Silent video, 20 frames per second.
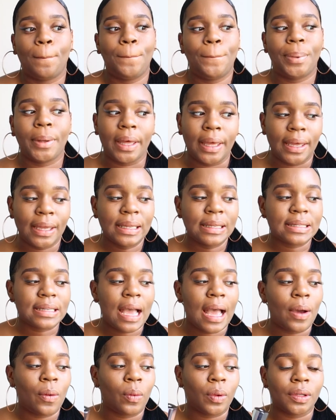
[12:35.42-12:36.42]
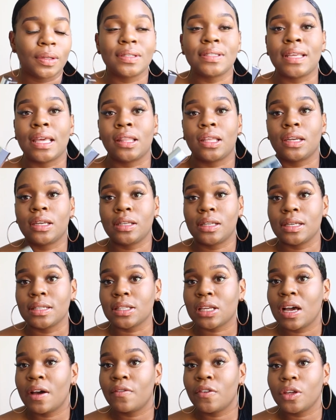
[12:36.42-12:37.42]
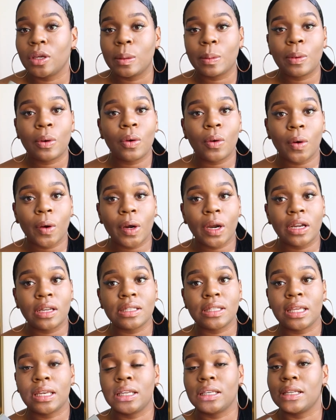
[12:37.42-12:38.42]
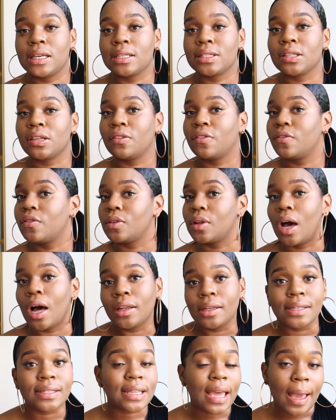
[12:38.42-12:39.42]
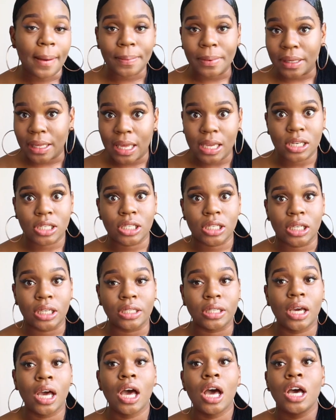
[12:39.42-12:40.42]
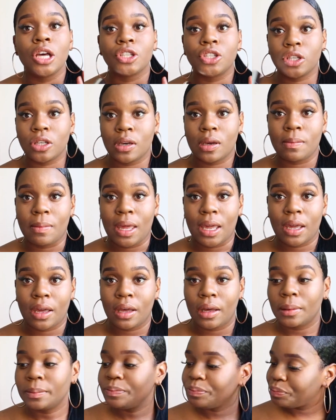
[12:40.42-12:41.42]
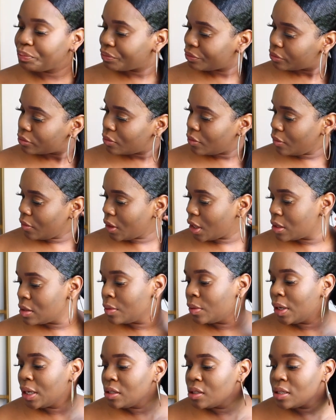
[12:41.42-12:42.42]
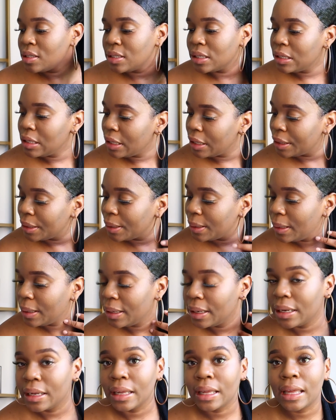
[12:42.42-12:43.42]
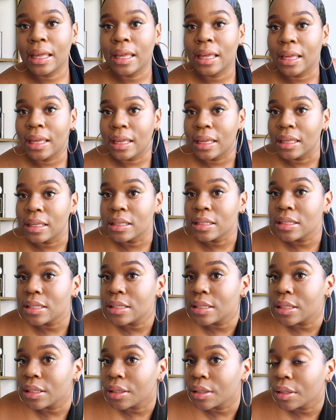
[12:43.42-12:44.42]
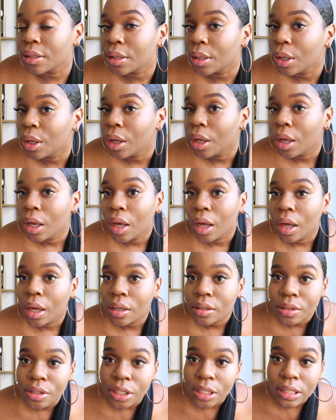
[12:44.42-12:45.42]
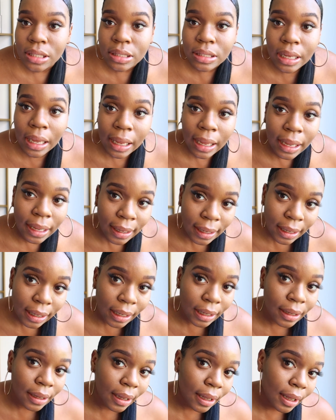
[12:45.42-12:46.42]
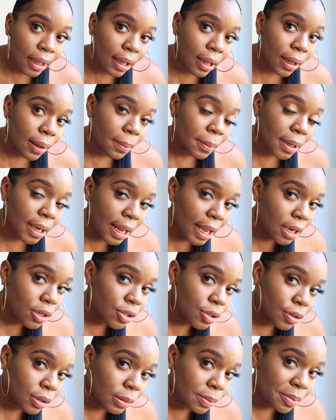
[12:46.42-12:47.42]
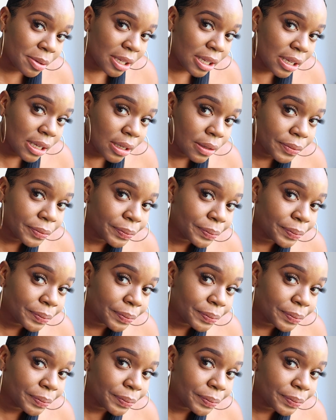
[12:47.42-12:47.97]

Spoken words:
But I will say that it does cover your pores and it does a flawless application to your makeup. So what I just did here is just a natural beat.